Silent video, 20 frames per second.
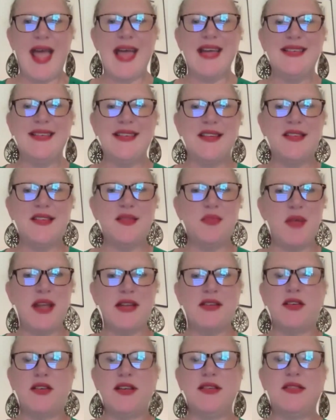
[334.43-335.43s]
and
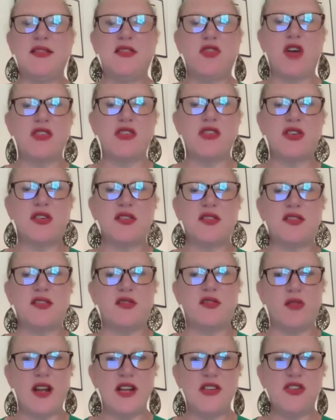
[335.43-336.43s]
dismantling structures
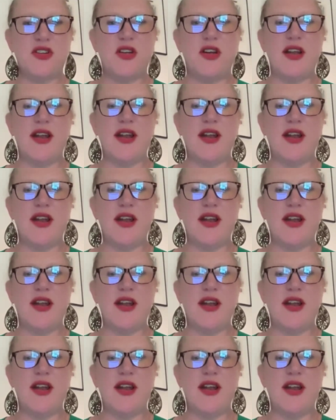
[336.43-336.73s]
of racial